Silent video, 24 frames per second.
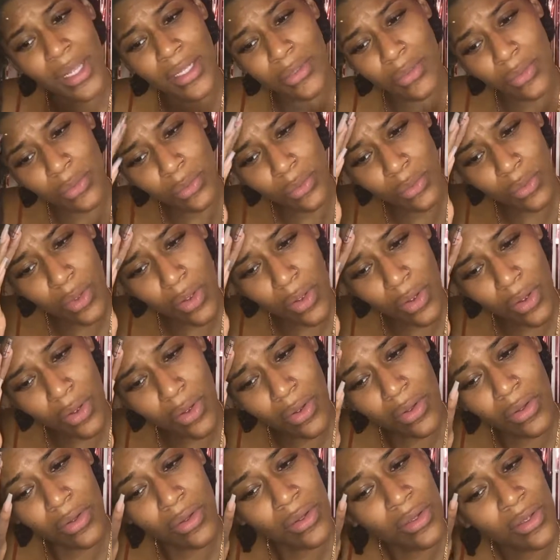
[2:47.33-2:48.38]
too
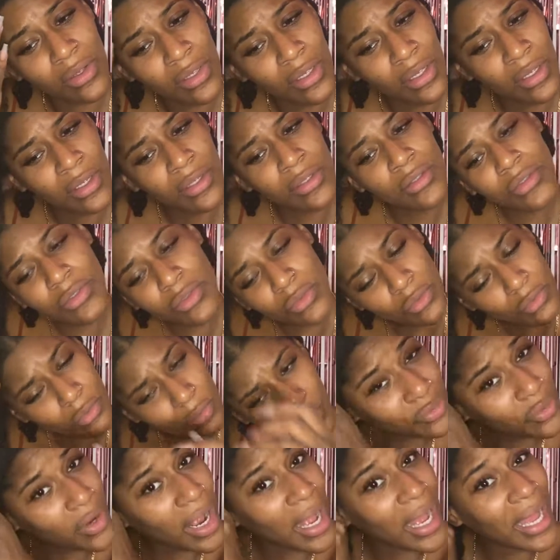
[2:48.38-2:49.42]
long to
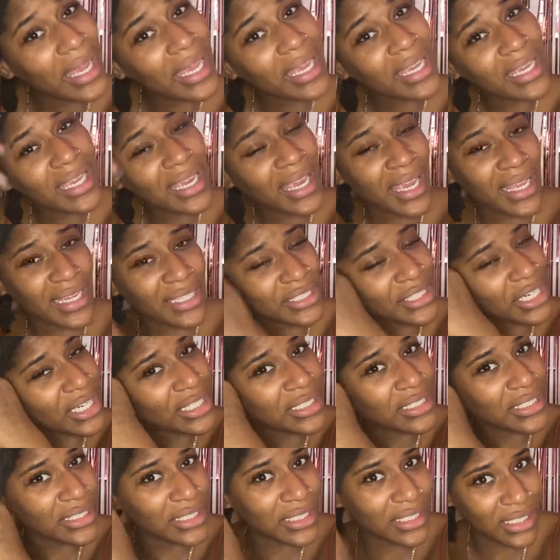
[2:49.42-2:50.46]
dry and
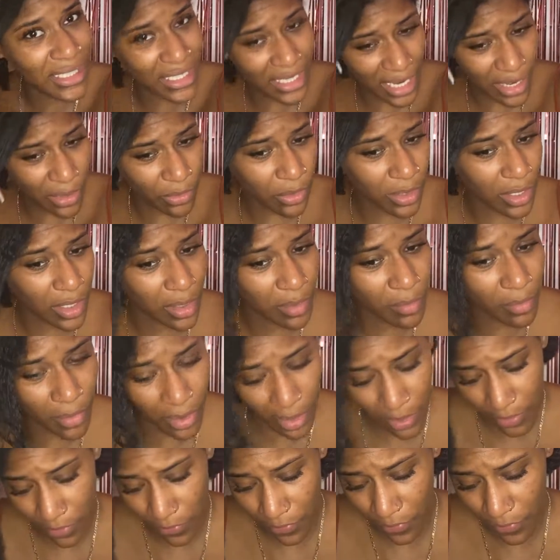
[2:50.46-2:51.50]
changes the outcome
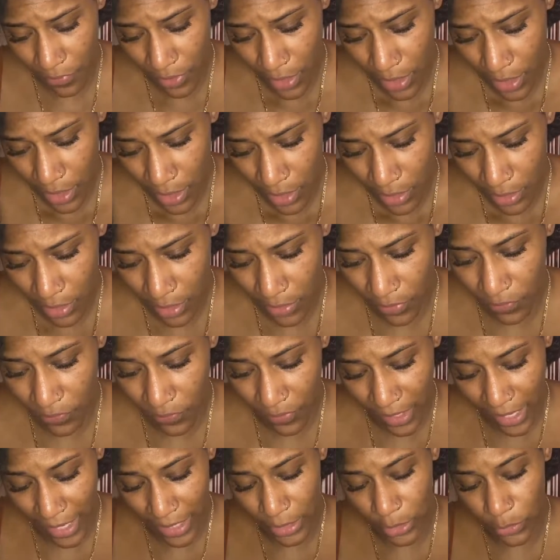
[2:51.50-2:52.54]
of the
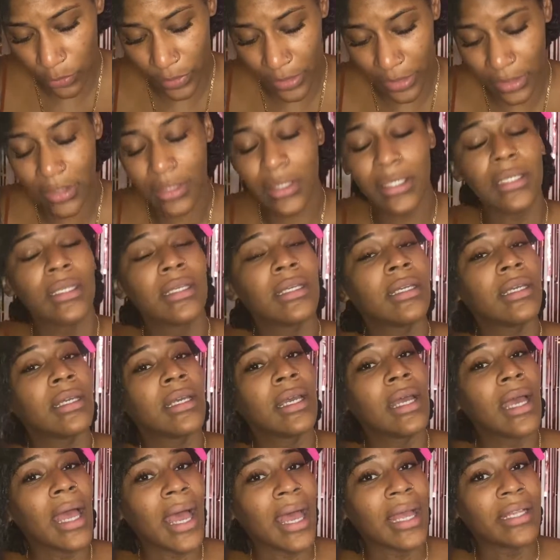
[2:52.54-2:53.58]
flat twist
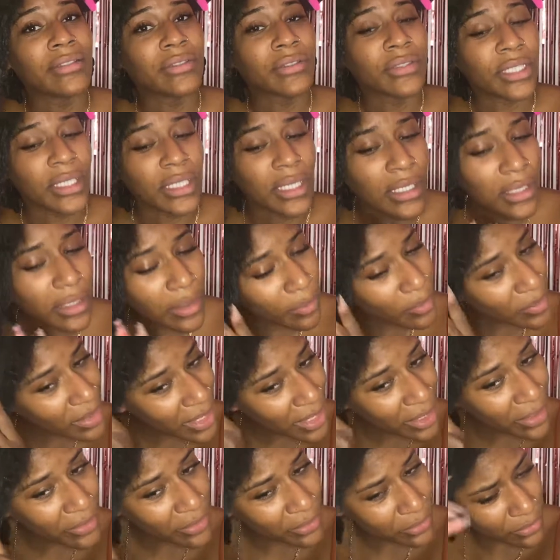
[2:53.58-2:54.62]
as you're taking them
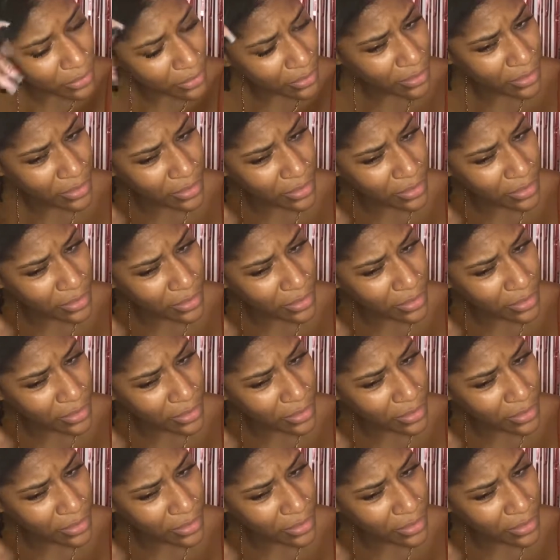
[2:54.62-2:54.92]
down.